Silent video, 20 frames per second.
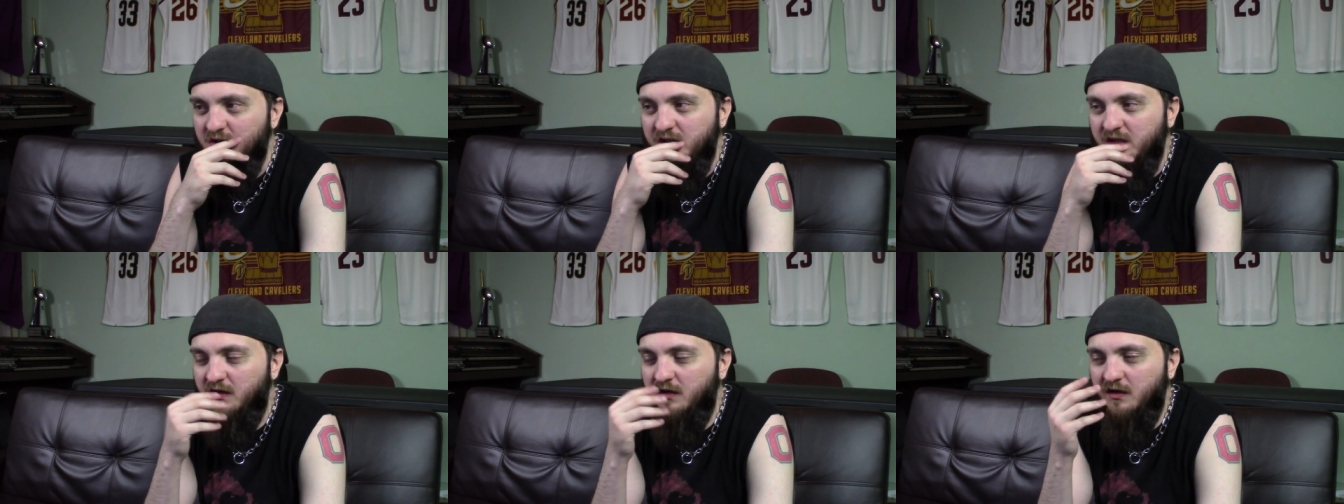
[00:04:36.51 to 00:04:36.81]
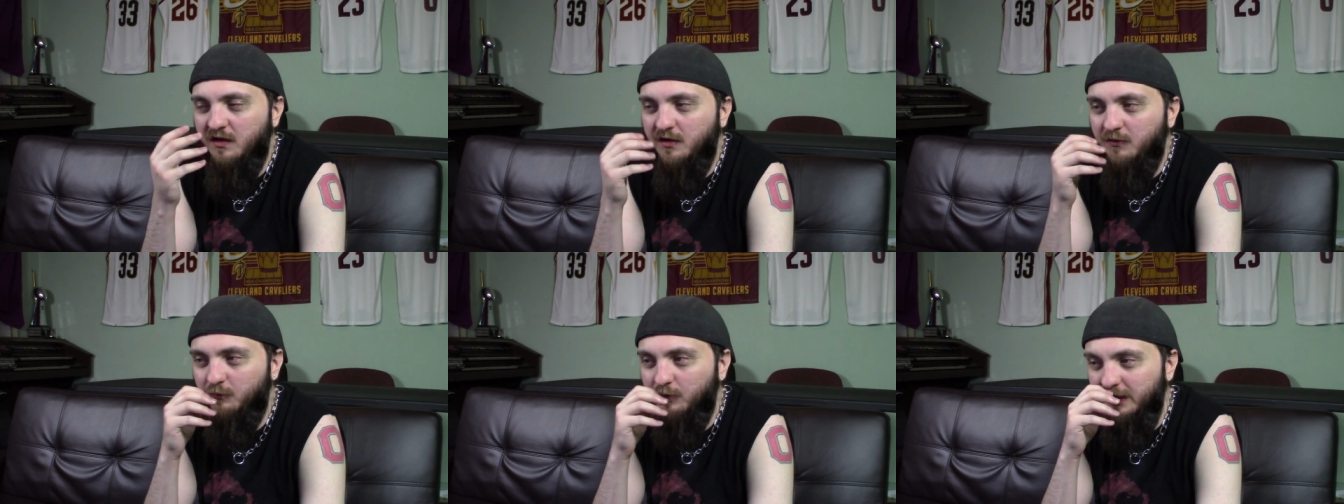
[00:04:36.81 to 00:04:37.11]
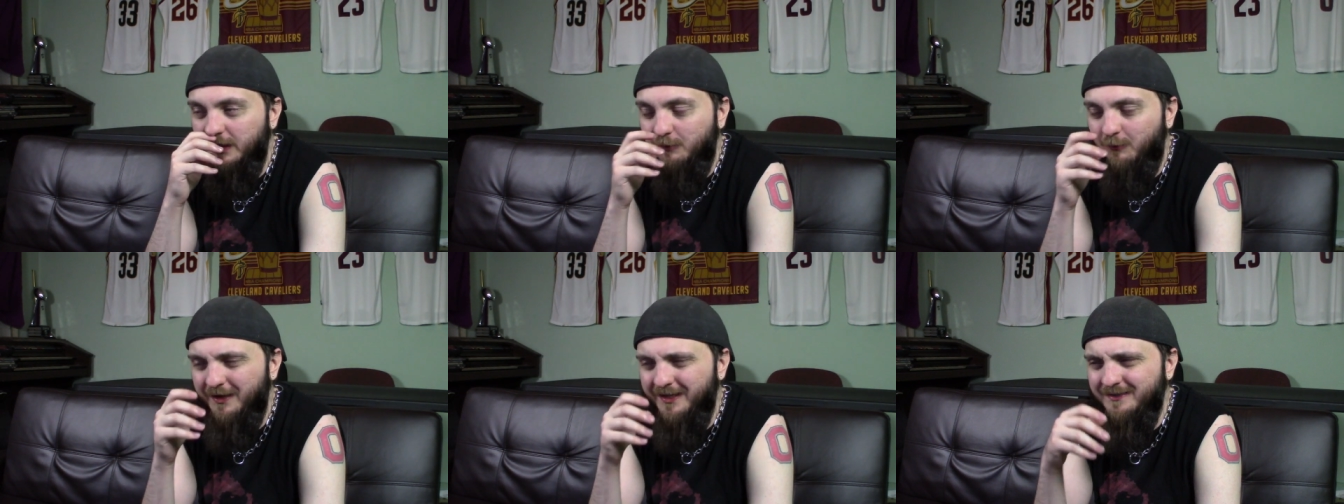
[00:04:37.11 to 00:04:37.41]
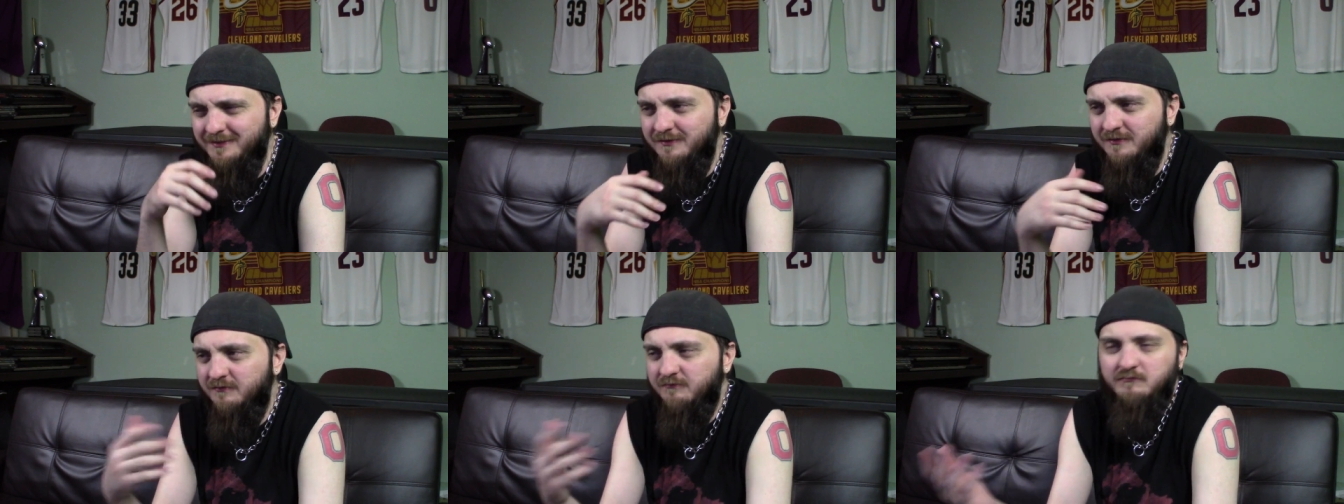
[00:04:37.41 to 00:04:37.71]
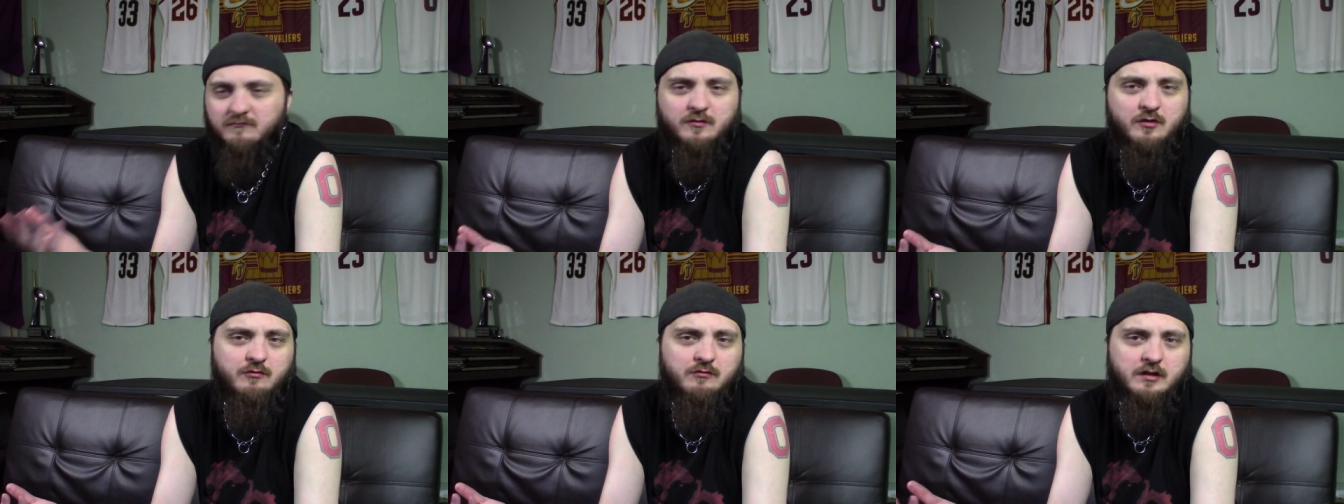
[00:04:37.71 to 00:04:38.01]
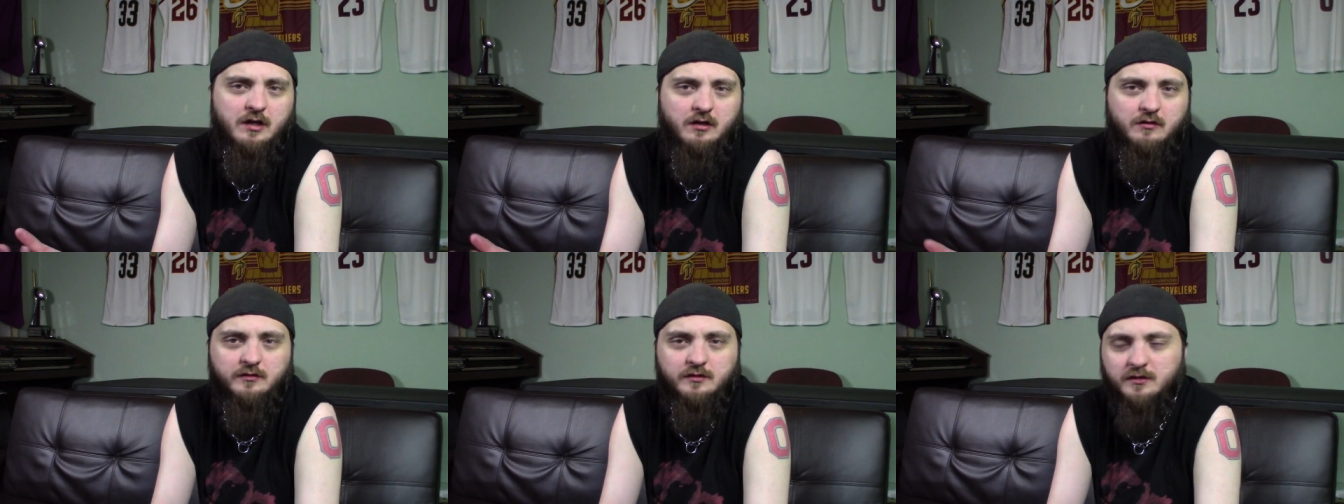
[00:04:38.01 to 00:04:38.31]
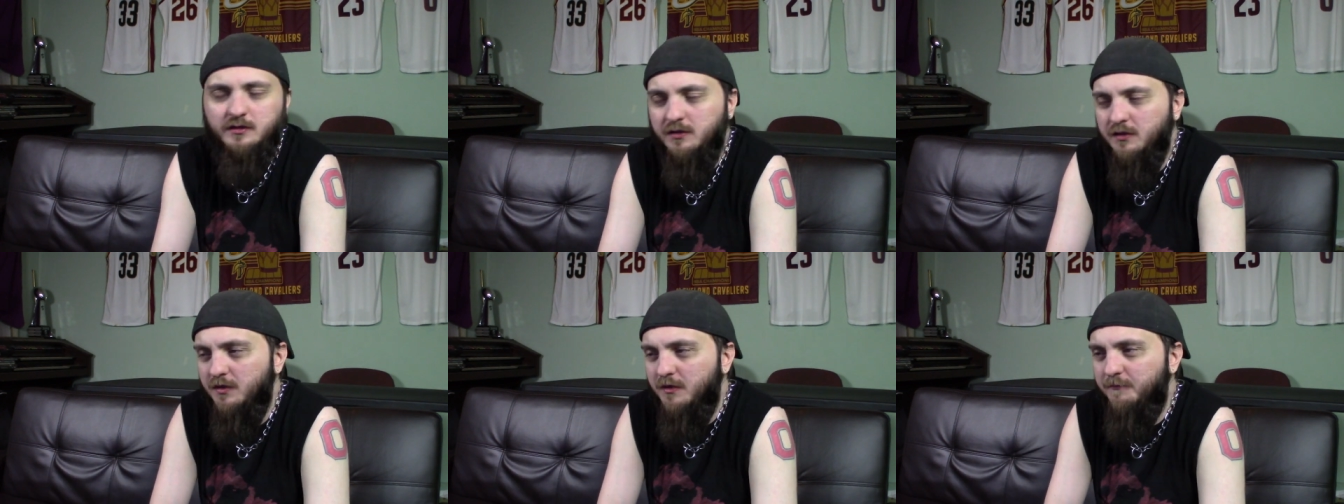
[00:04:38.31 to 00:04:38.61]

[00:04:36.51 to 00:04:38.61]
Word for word: Uh, will he win? Who knows?